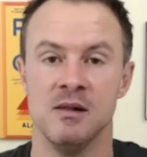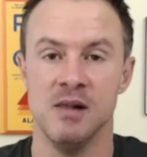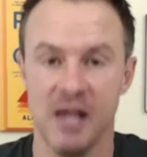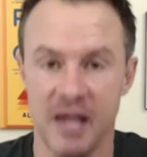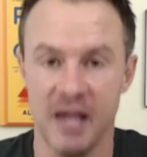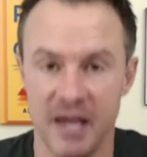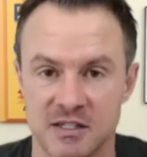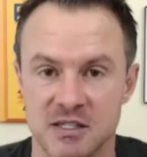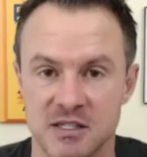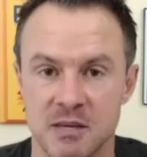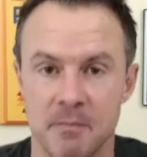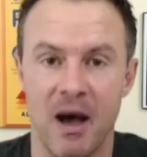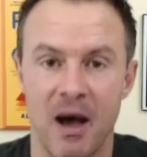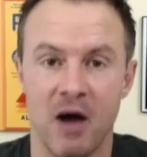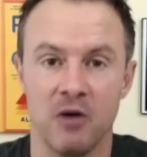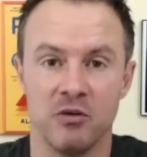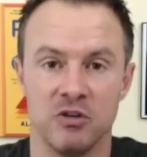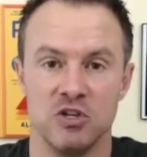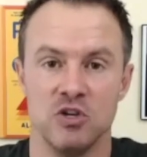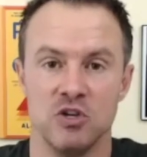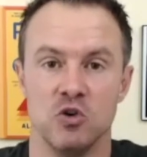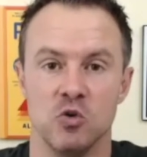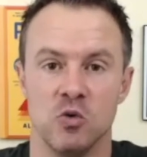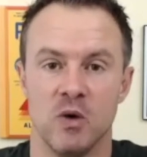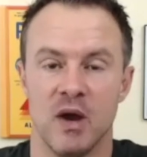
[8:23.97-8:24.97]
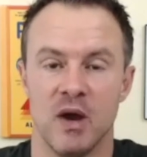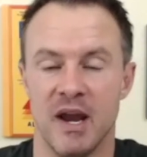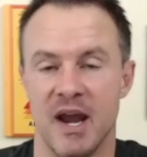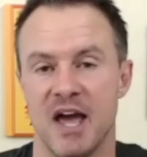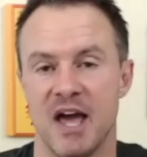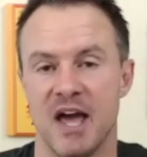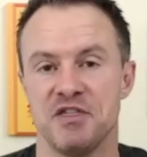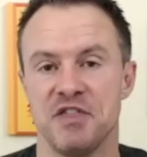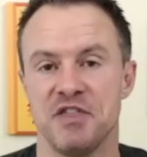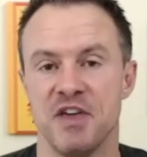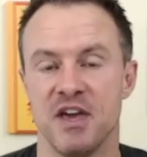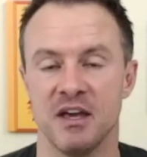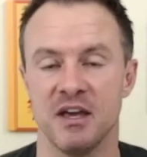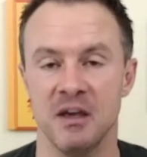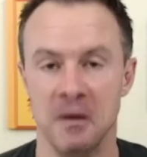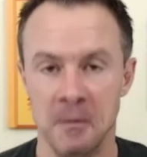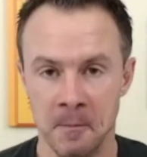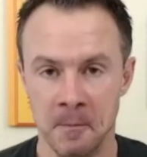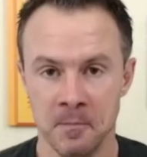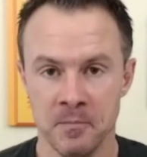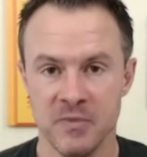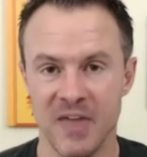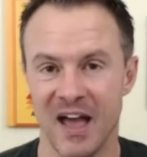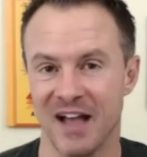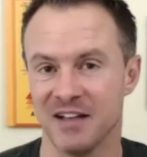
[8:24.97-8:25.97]
It's about you. And I think
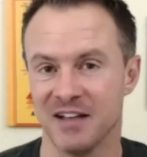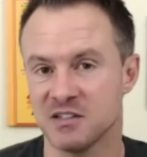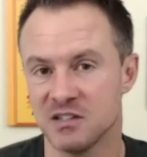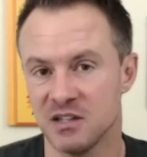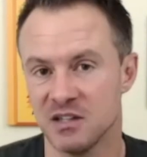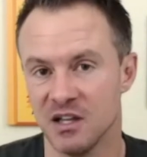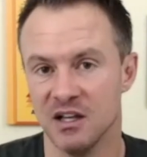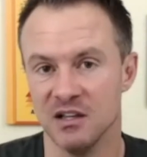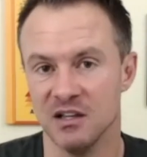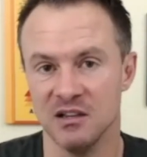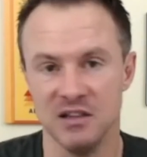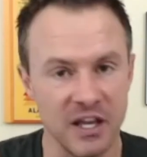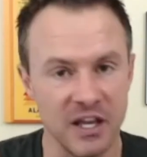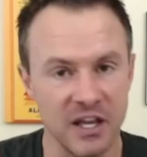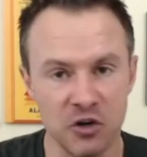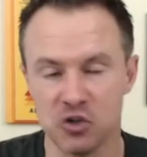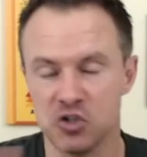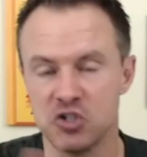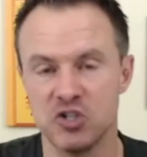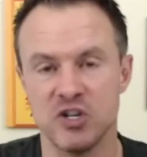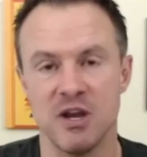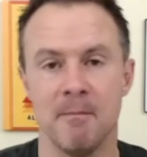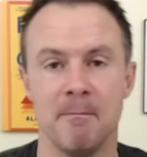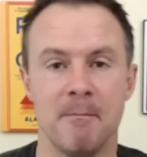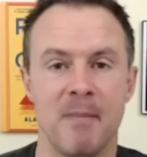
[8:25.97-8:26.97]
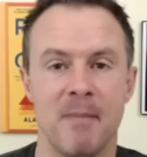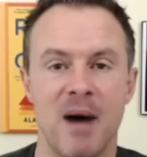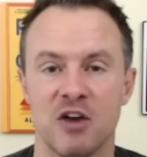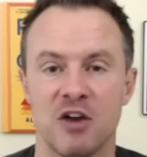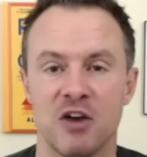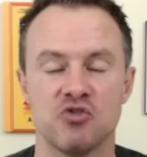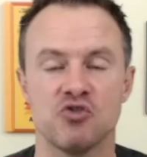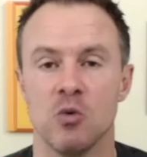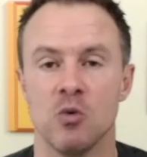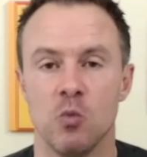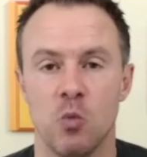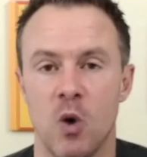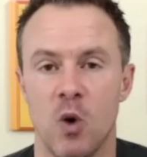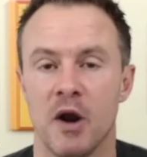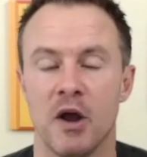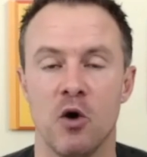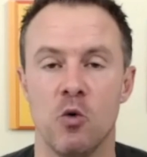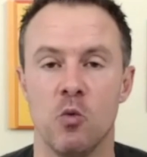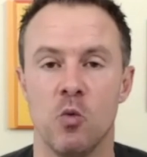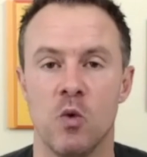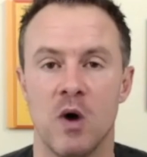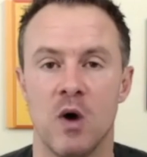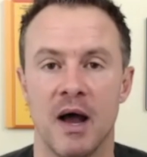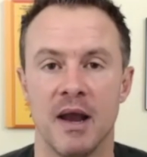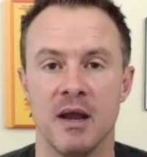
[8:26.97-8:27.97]
that's the leadership mantra
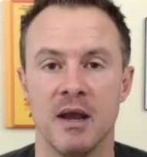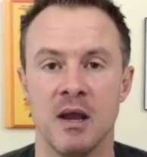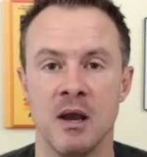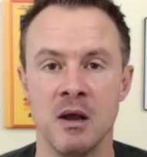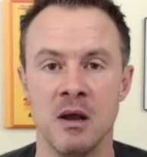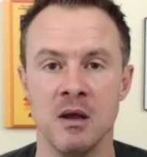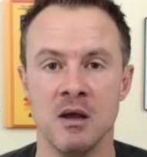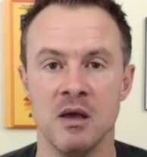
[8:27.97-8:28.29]
101.